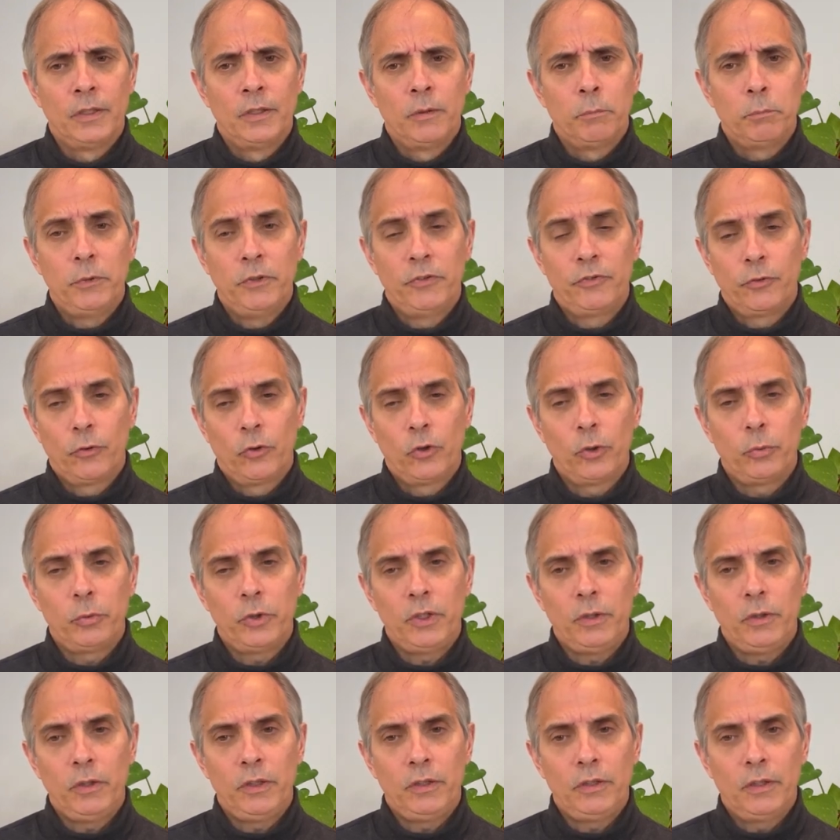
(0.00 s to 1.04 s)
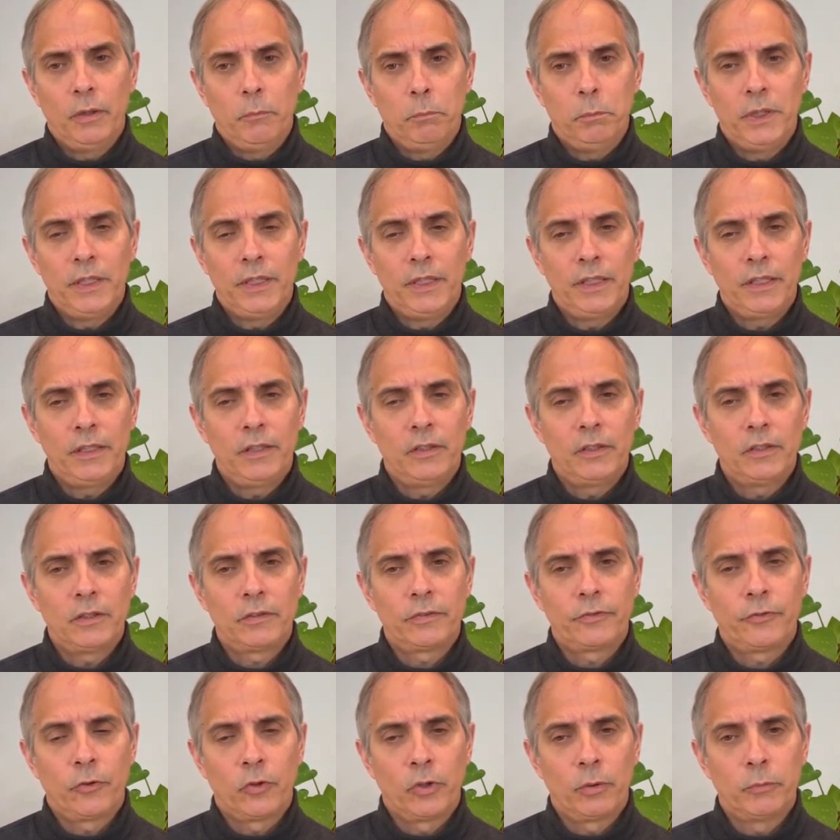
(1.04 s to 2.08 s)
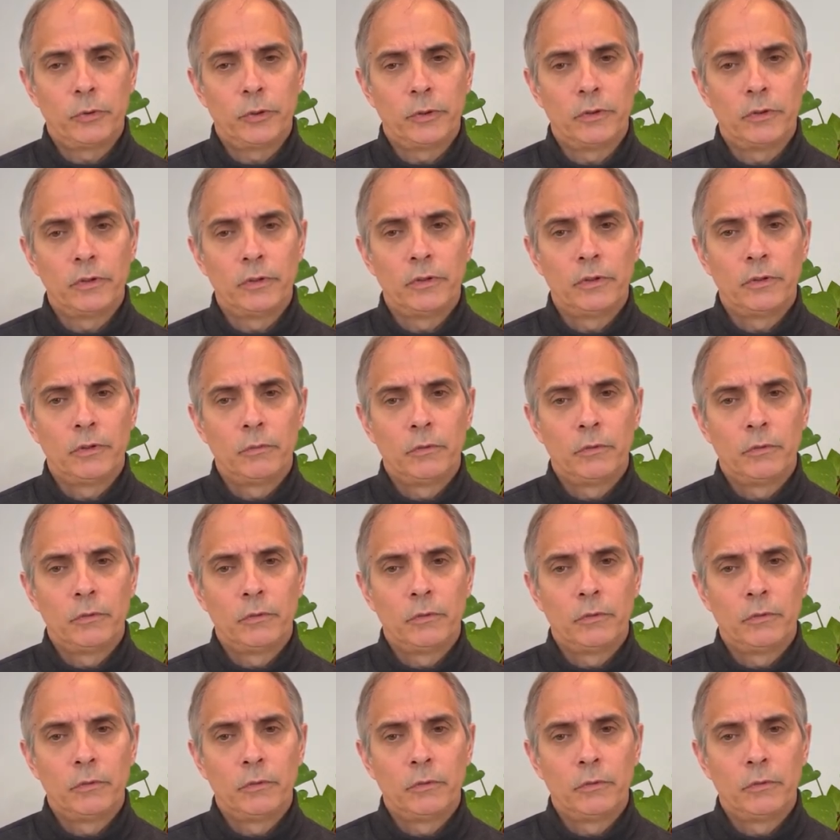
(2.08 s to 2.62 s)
Before we begin this formal